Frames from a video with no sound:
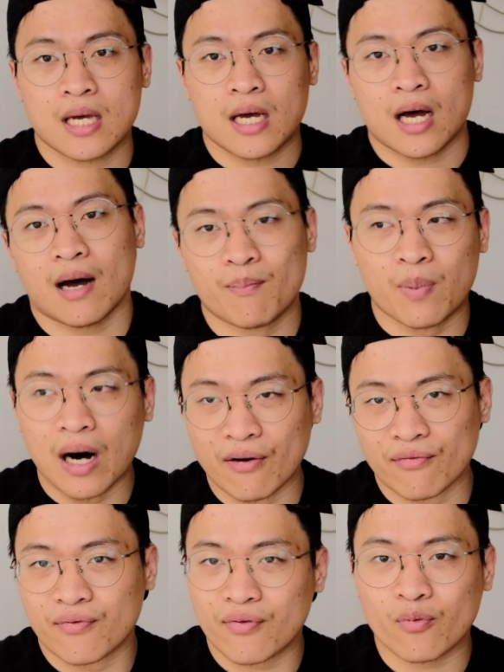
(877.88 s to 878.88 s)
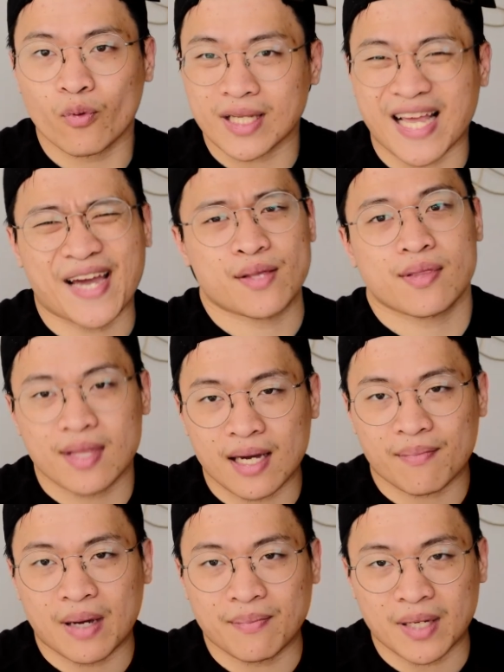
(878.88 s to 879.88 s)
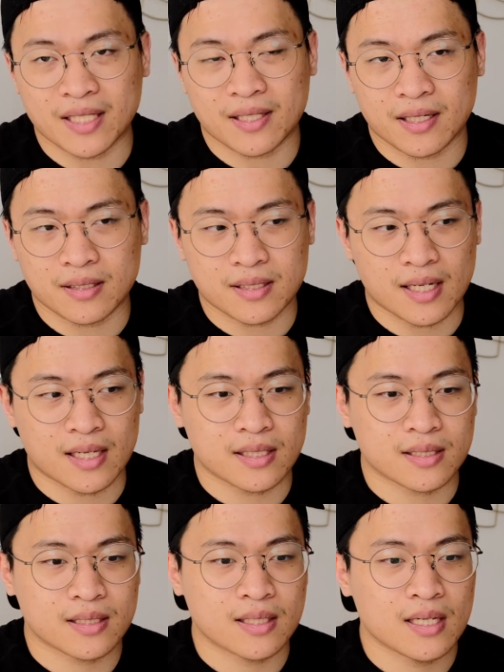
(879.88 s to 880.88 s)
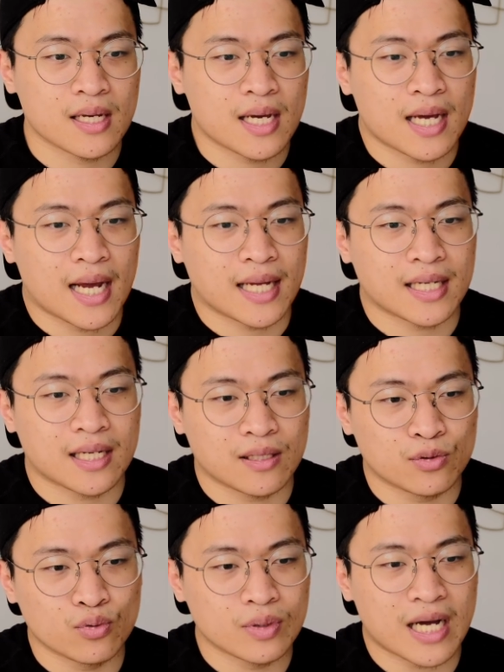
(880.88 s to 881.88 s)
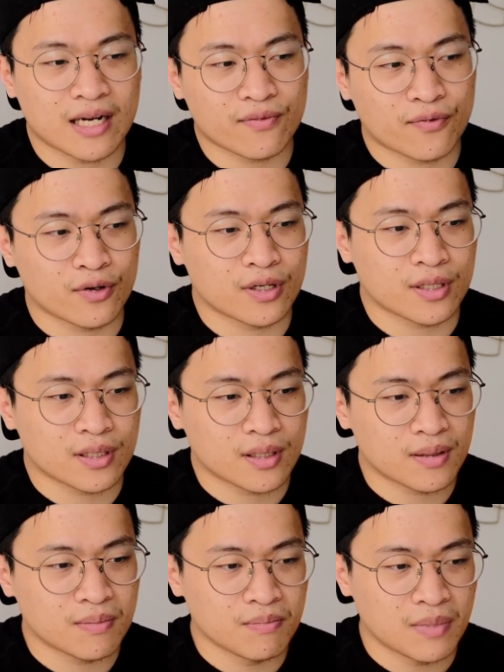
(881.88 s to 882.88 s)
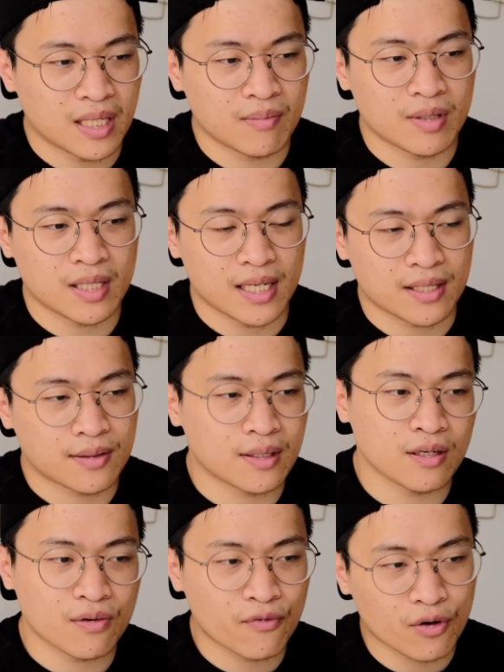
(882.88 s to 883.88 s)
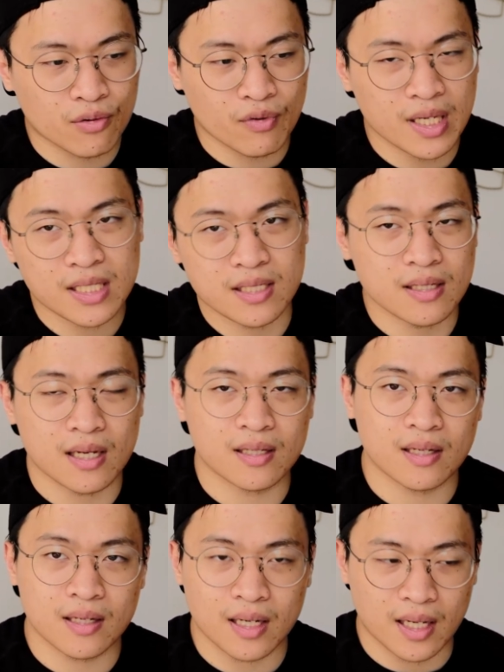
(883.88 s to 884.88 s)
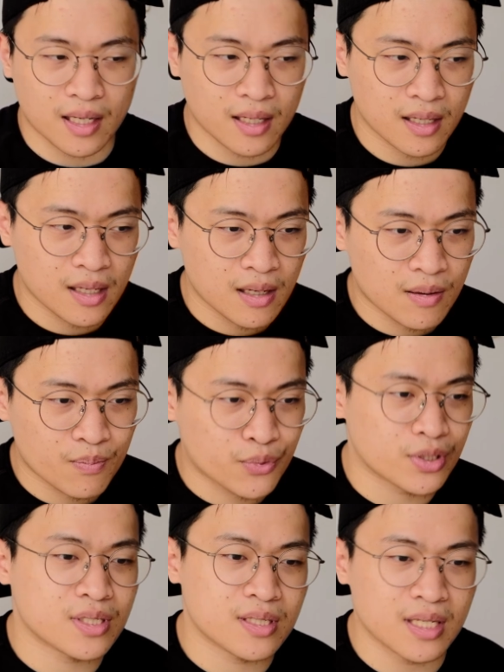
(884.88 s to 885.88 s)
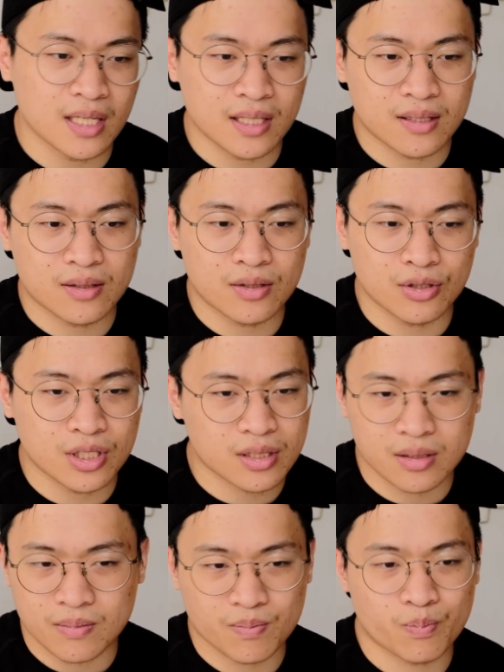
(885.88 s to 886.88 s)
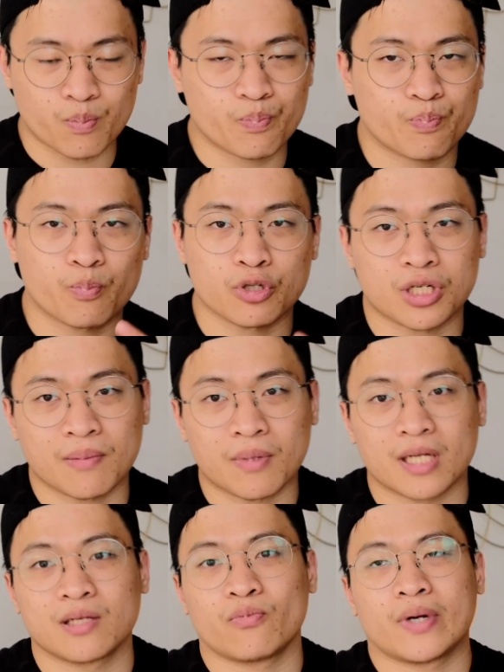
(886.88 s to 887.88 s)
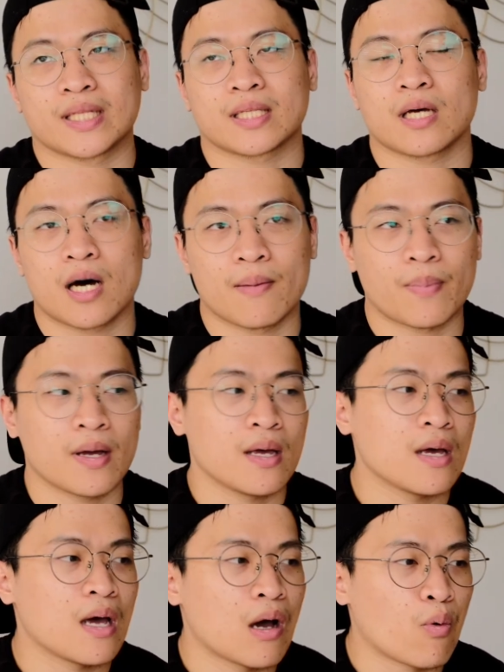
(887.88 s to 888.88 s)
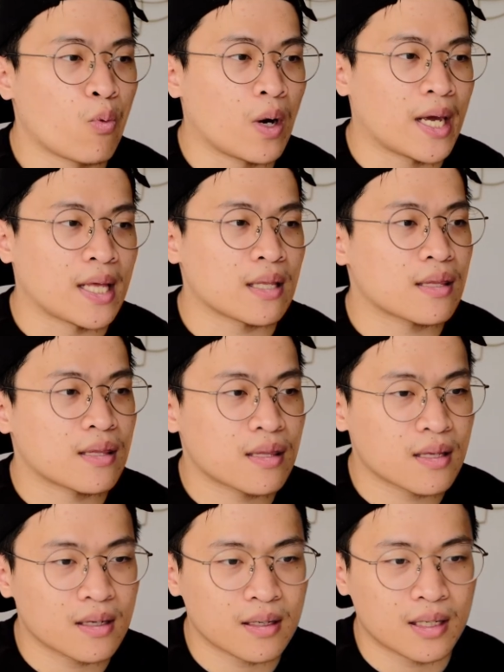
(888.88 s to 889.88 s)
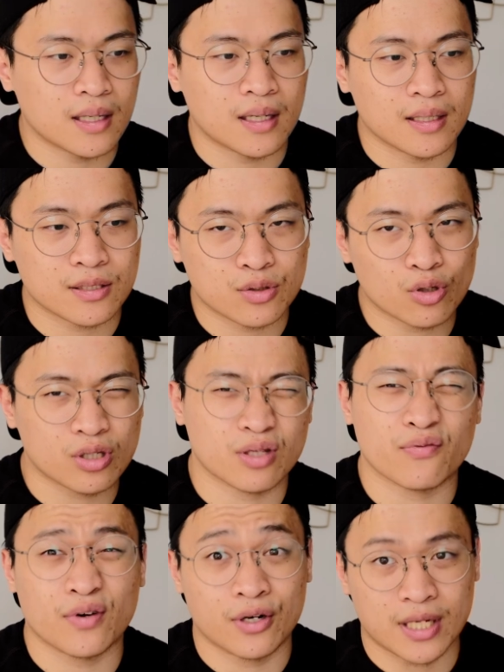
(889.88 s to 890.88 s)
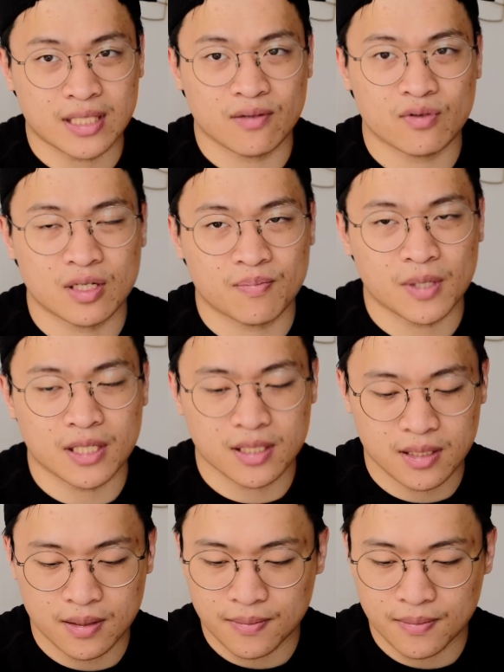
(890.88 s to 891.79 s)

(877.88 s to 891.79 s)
above what I think my maintenance is. And then I'll do that for maybe like 3 to 4 weeks, and then I proceed to just pushing body weight up with sort of aggressive surplus.